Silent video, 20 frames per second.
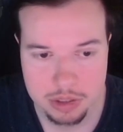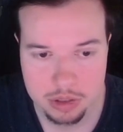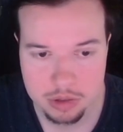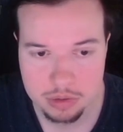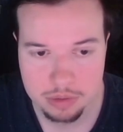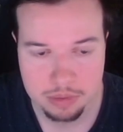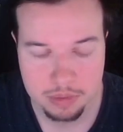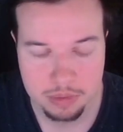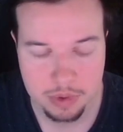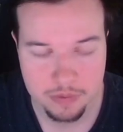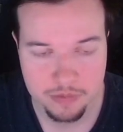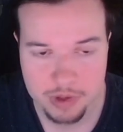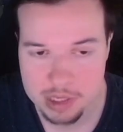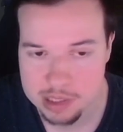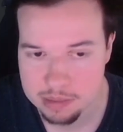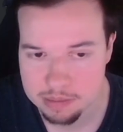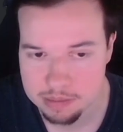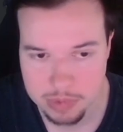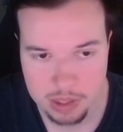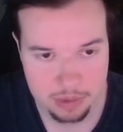to inflict
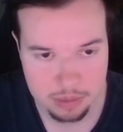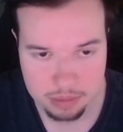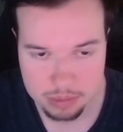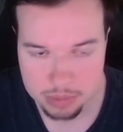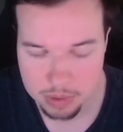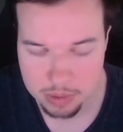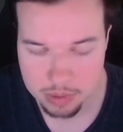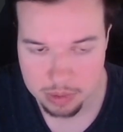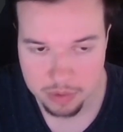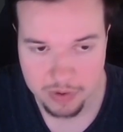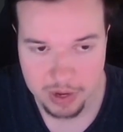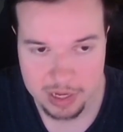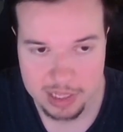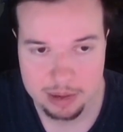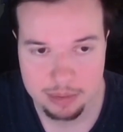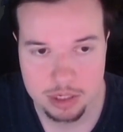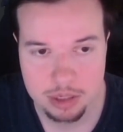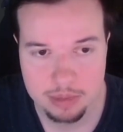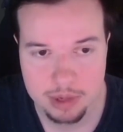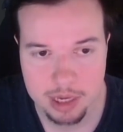effect
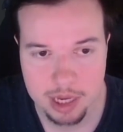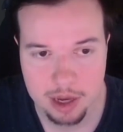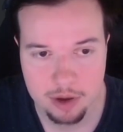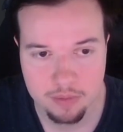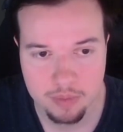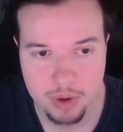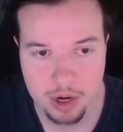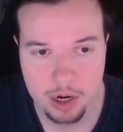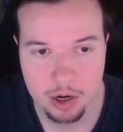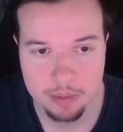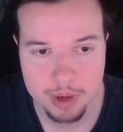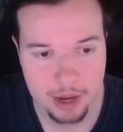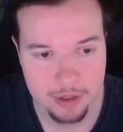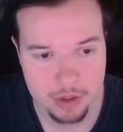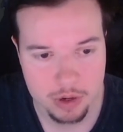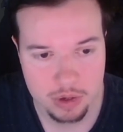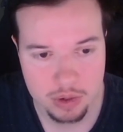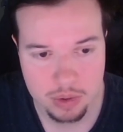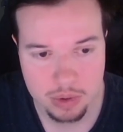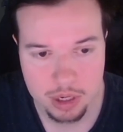damage to me, I have Barrel Behind
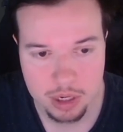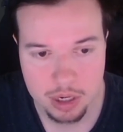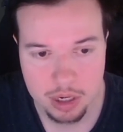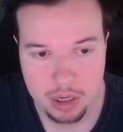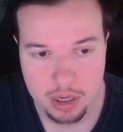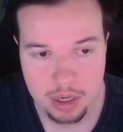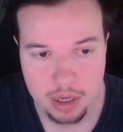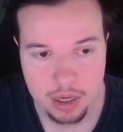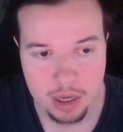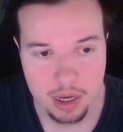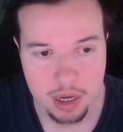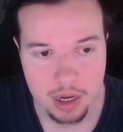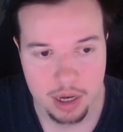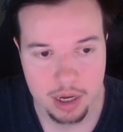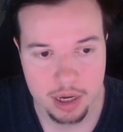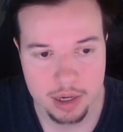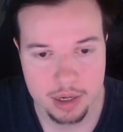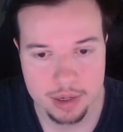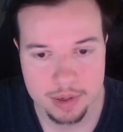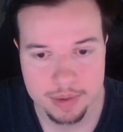the Door.
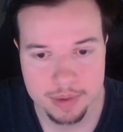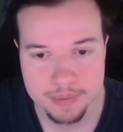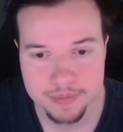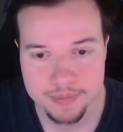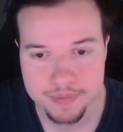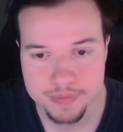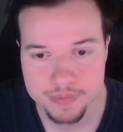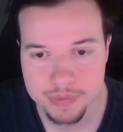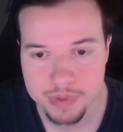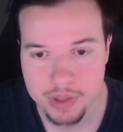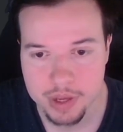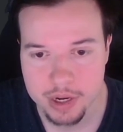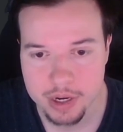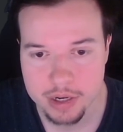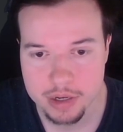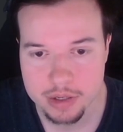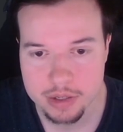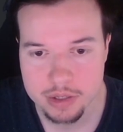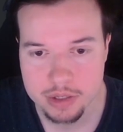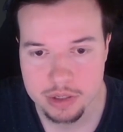
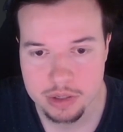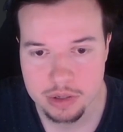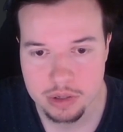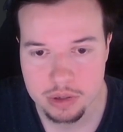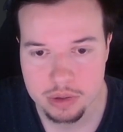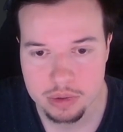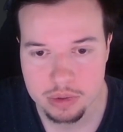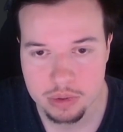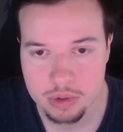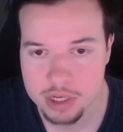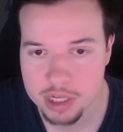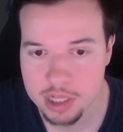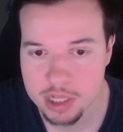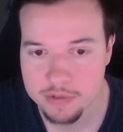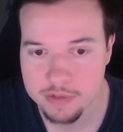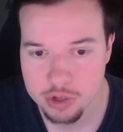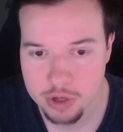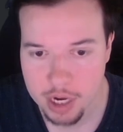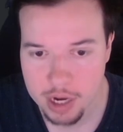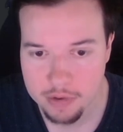There's Ordeal
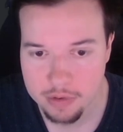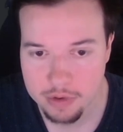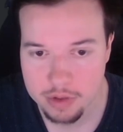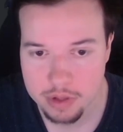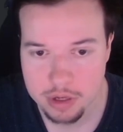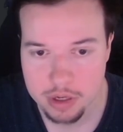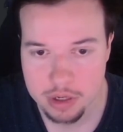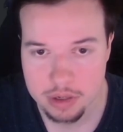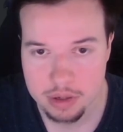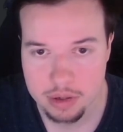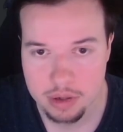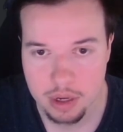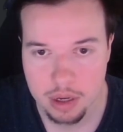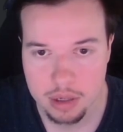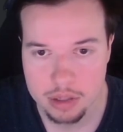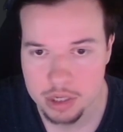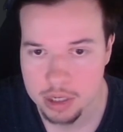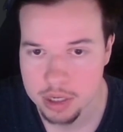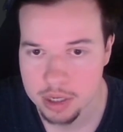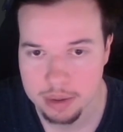of a Traveler.
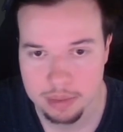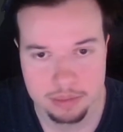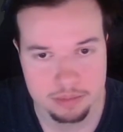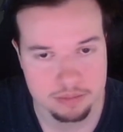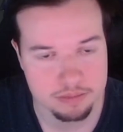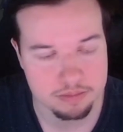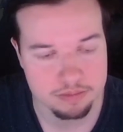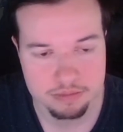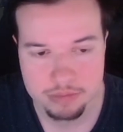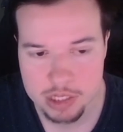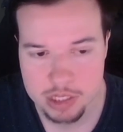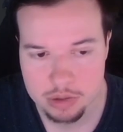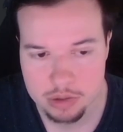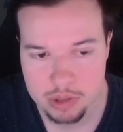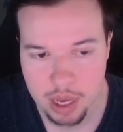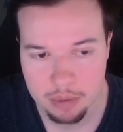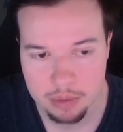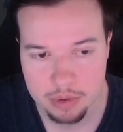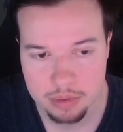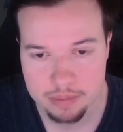Sorry, no, this is
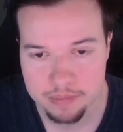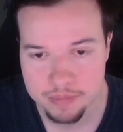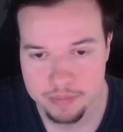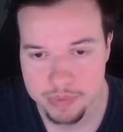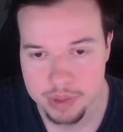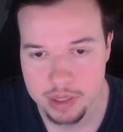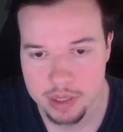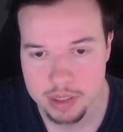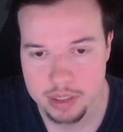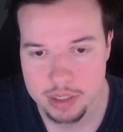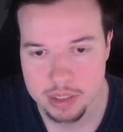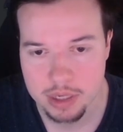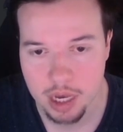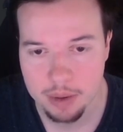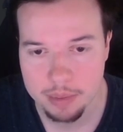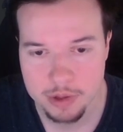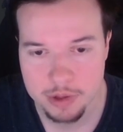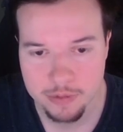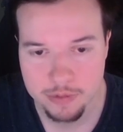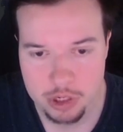that one. This is
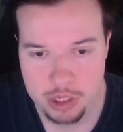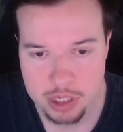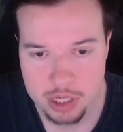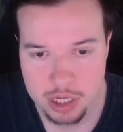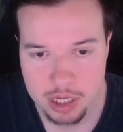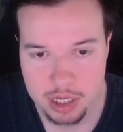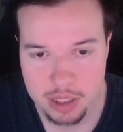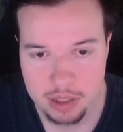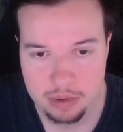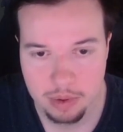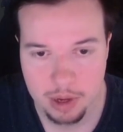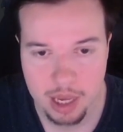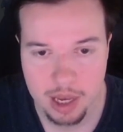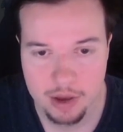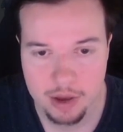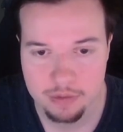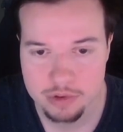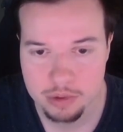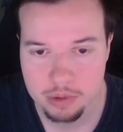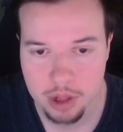Ominous Fortune Telling. We
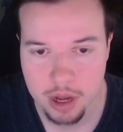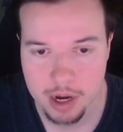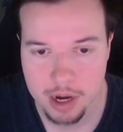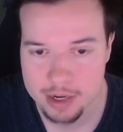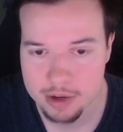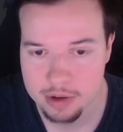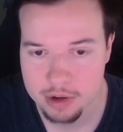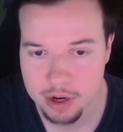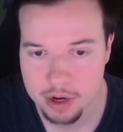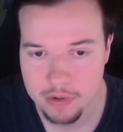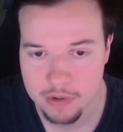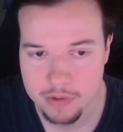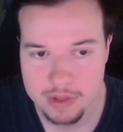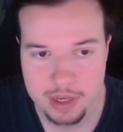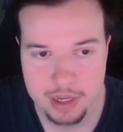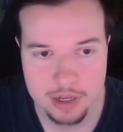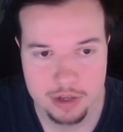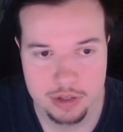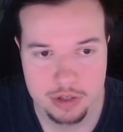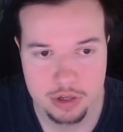have lockdown cards,
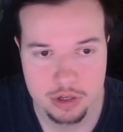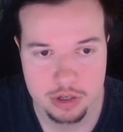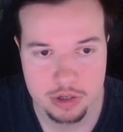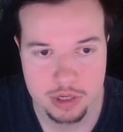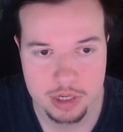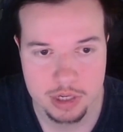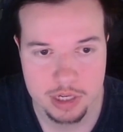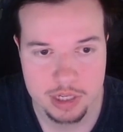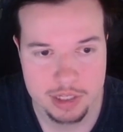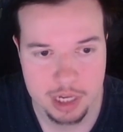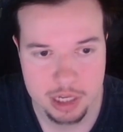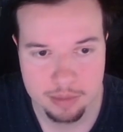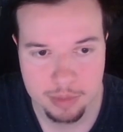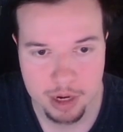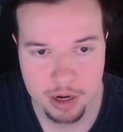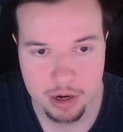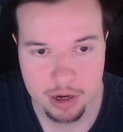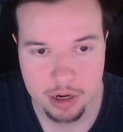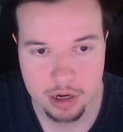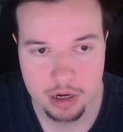DNA Surgery, and Insect
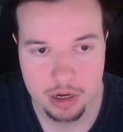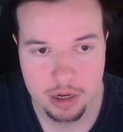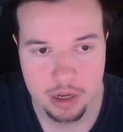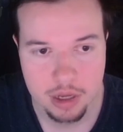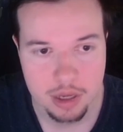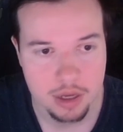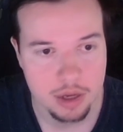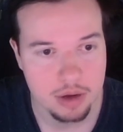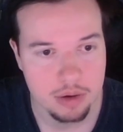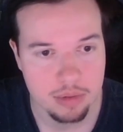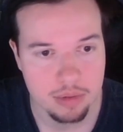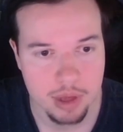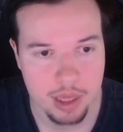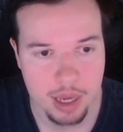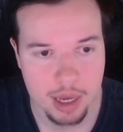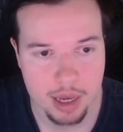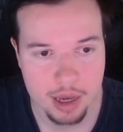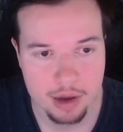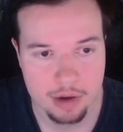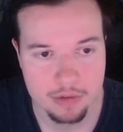Barrier. We
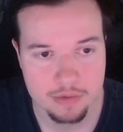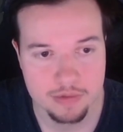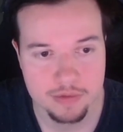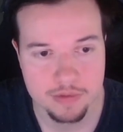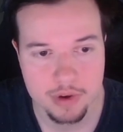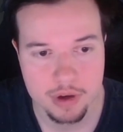have